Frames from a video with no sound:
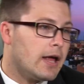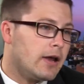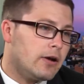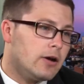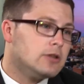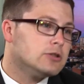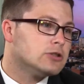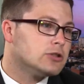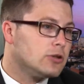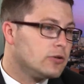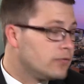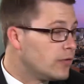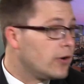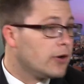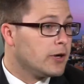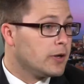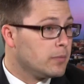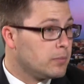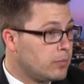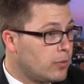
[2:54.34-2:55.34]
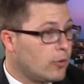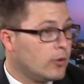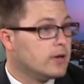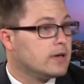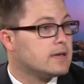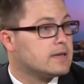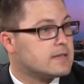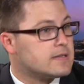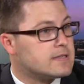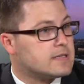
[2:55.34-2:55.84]
And also very
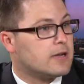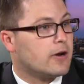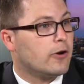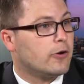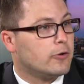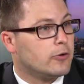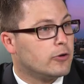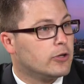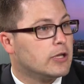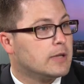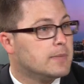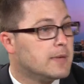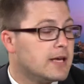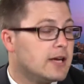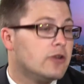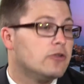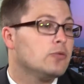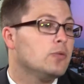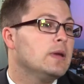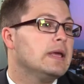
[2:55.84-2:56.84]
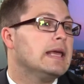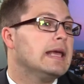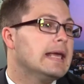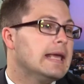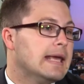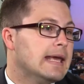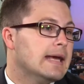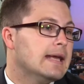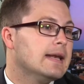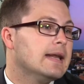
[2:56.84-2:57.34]
important to start early because we
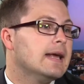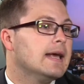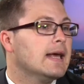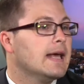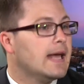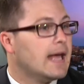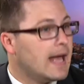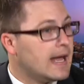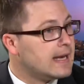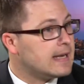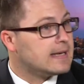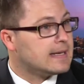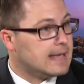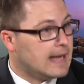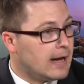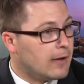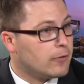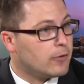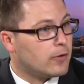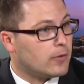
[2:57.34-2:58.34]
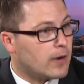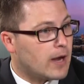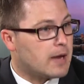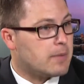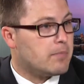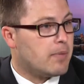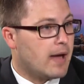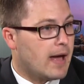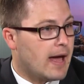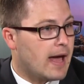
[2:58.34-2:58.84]
can get headed down the
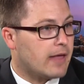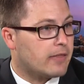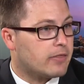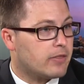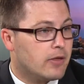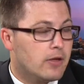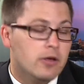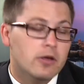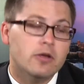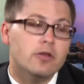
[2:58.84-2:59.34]
right path.